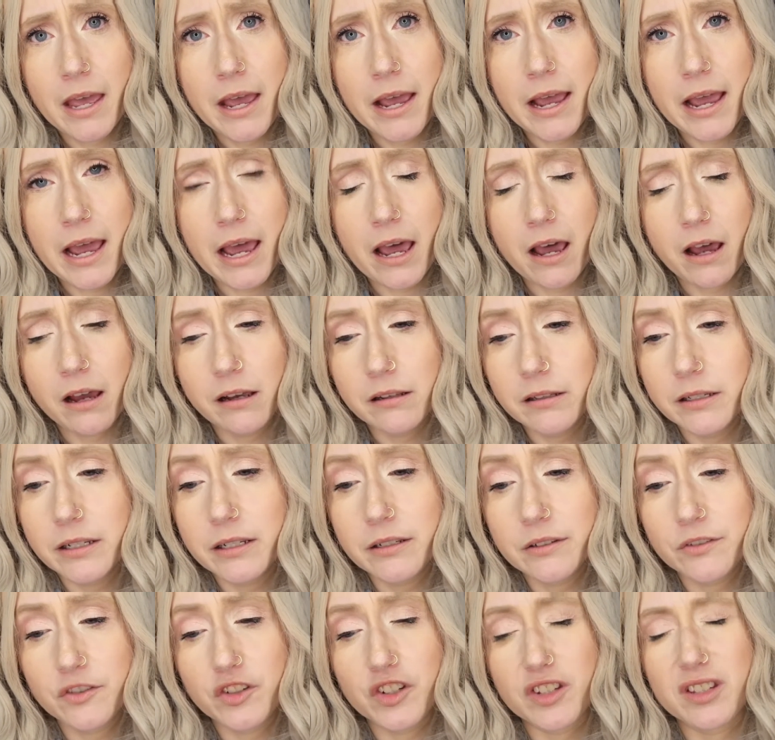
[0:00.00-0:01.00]
Hell
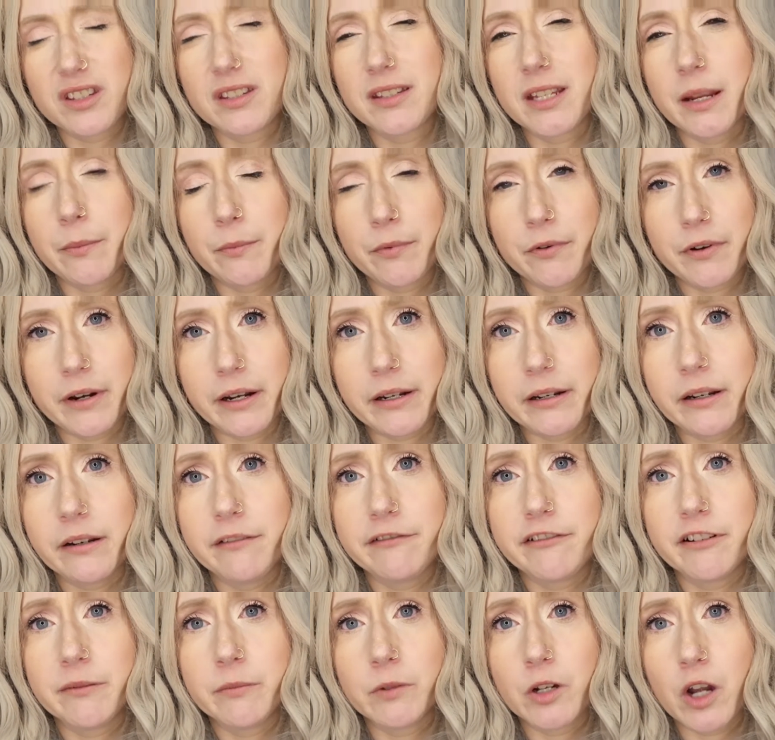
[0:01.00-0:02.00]
is just separated
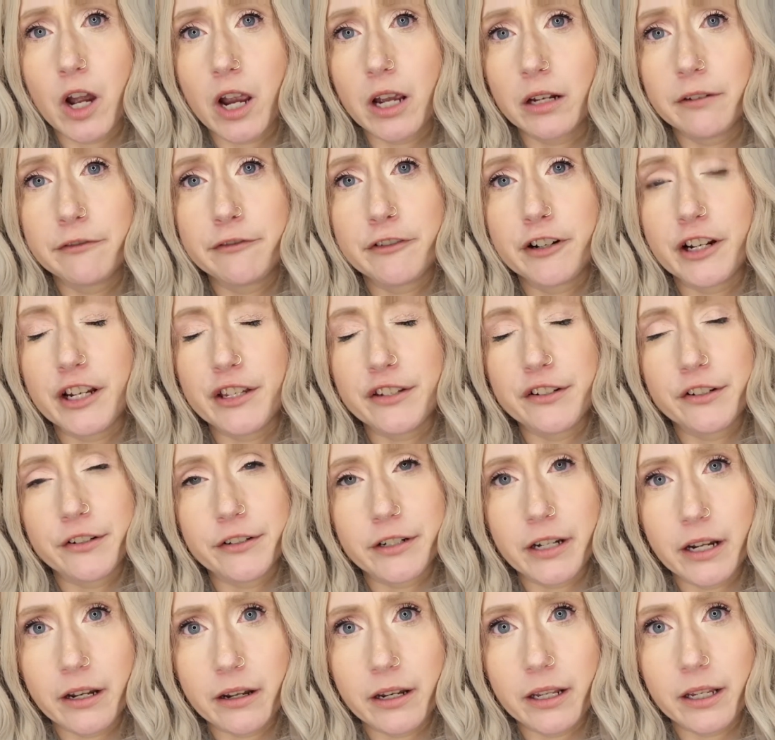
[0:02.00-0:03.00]
from God for
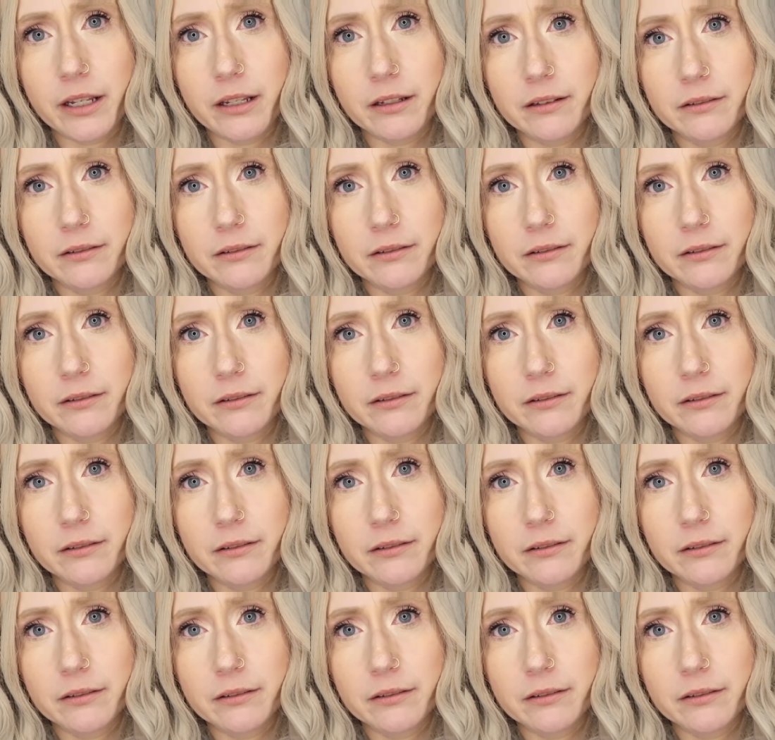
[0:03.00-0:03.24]
eternity.